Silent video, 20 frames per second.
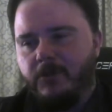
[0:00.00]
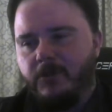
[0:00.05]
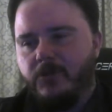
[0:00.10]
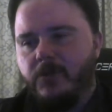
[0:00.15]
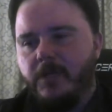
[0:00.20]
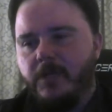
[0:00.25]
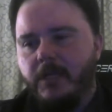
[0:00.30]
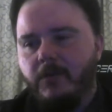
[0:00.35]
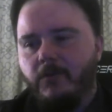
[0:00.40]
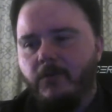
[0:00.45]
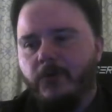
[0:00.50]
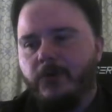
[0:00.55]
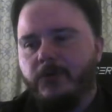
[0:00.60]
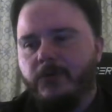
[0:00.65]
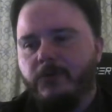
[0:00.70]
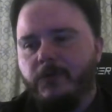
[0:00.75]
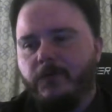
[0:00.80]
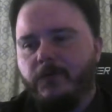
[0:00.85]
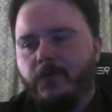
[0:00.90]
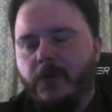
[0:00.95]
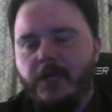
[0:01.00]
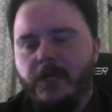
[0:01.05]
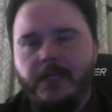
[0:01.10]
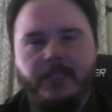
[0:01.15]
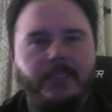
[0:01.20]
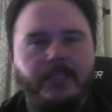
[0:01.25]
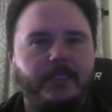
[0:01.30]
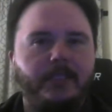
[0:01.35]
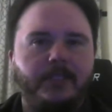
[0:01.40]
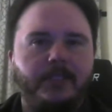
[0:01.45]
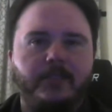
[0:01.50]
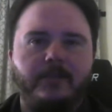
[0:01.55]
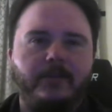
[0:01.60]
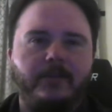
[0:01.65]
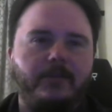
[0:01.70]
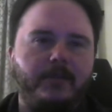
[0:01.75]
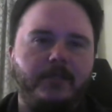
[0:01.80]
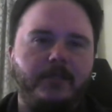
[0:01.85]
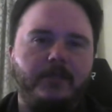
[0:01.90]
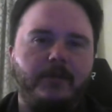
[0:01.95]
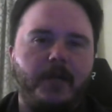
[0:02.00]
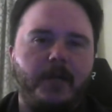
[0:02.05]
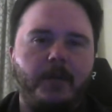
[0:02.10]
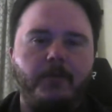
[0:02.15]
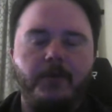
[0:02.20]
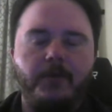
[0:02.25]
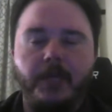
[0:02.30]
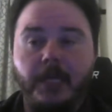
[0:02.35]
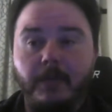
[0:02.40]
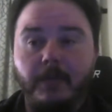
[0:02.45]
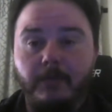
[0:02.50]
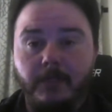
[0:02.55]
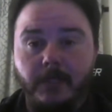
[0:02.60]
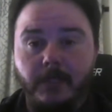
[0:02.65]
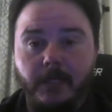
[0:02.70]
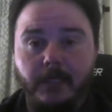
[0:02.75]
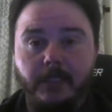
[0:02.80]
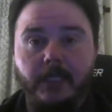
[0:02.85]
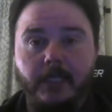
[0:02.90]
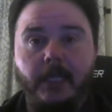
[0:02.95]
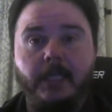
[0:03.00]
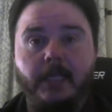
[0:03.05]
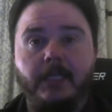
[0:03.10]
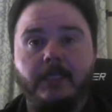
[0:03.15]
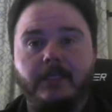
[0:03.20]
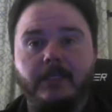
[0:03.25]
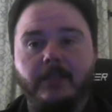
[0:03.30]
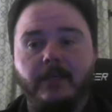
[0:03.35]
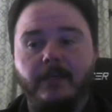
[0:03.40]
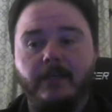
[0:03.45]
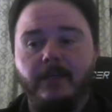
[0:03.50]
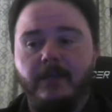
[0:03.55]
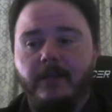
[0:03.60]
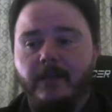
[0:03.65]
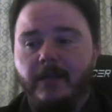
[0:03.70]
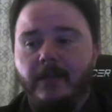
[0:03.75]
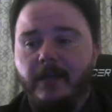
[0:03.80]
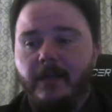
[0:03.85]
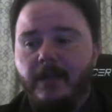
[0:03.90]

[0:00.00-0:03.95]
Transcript: they're treating words with friends and you know these Scrabble games like a dating site.